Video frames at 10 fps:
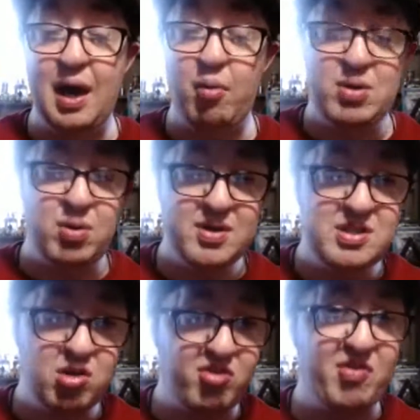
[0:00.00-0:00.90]
Which one's
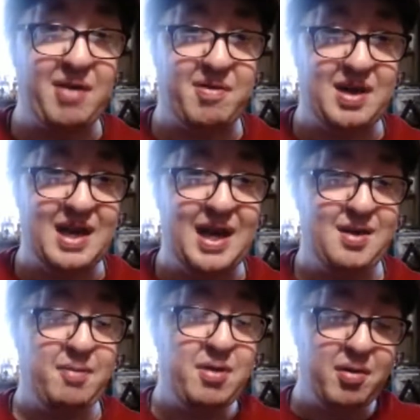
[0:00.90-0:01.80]
your favorite game?
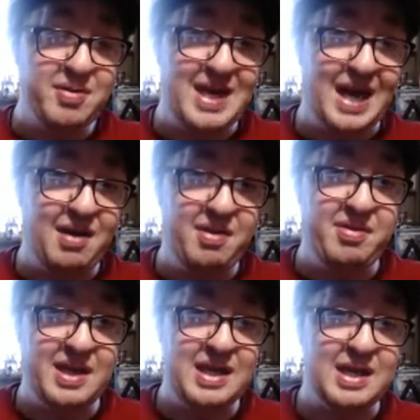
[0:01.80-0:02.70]
Let me know down in
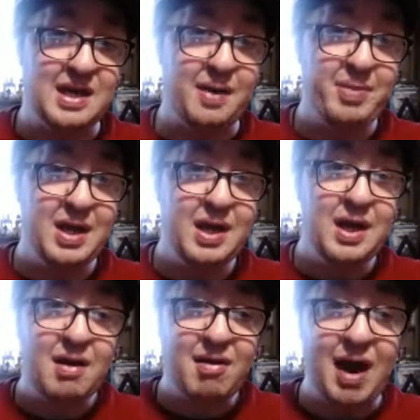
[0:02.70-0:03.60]
the
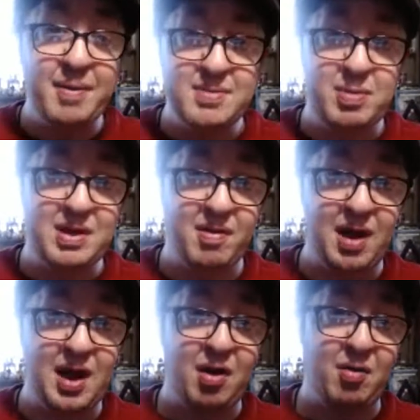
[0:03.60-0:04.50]
comments
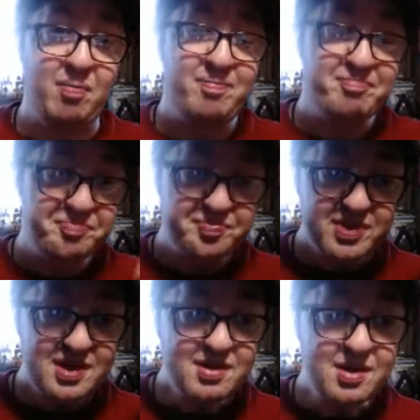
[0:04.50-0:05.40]
below
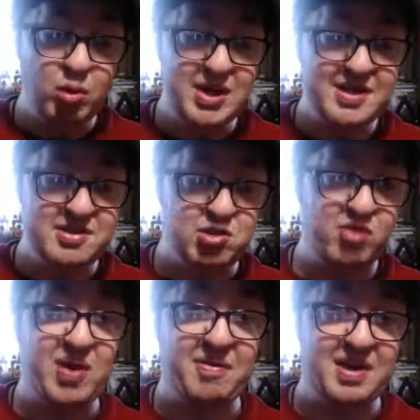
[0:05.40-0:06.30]
what is your
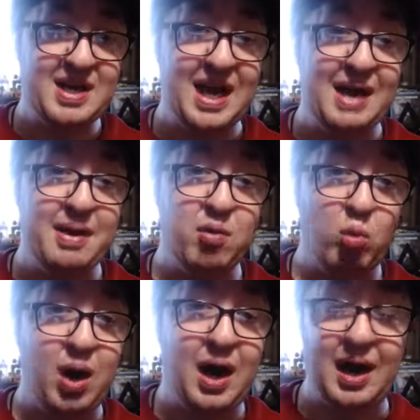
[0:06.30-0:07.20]
favorite game and
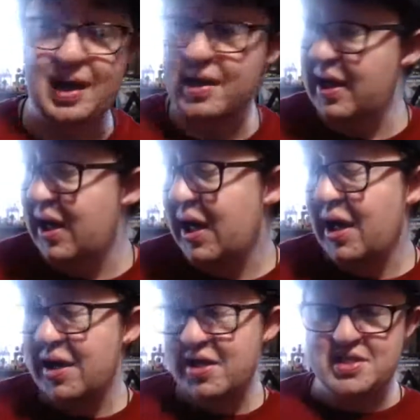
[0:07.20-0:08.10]
why.
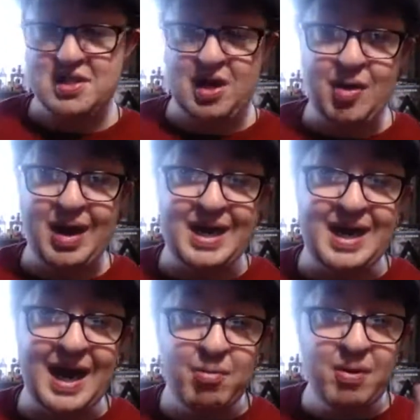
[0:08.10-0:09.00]
So, alright,
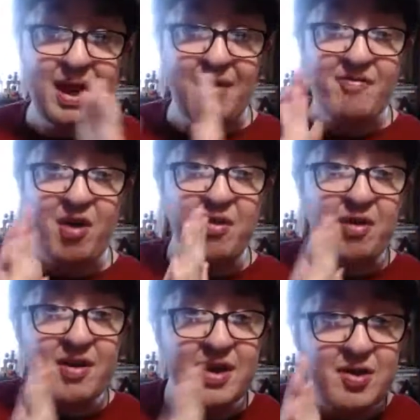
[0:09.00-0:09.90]
guys, without
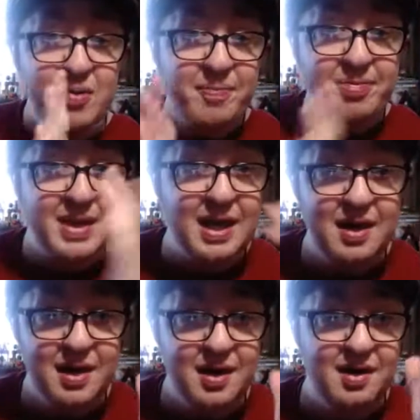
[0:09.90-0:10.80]
further ado,
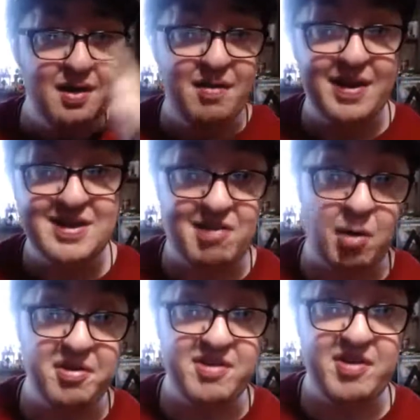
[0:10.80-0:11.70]
let's go with this